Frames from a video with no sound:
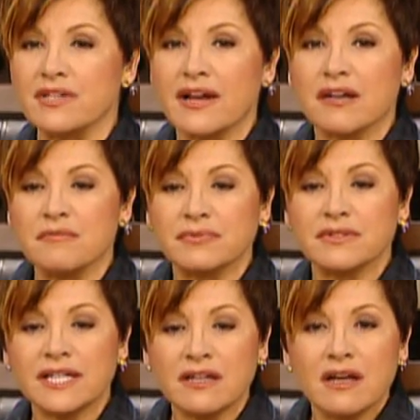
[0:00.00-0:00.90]
and a
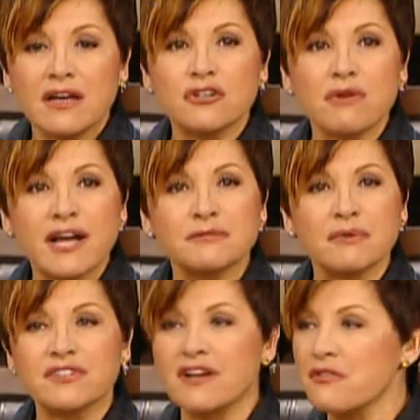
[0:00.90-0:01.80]
complete grasp
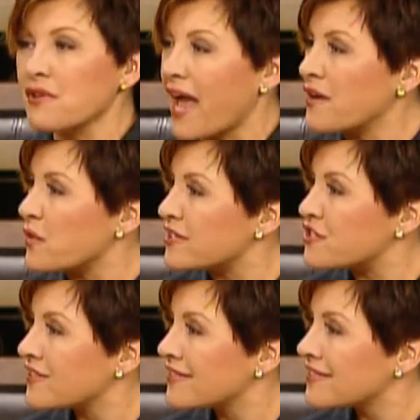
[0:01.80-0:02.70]
of another language?
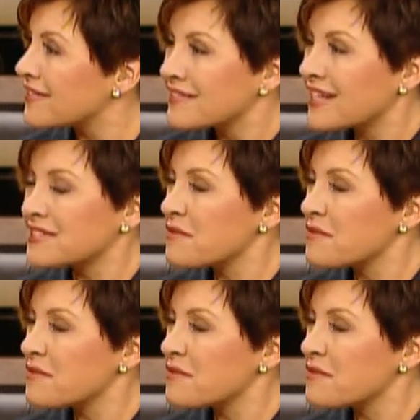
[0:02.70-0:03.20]
Yeah. That's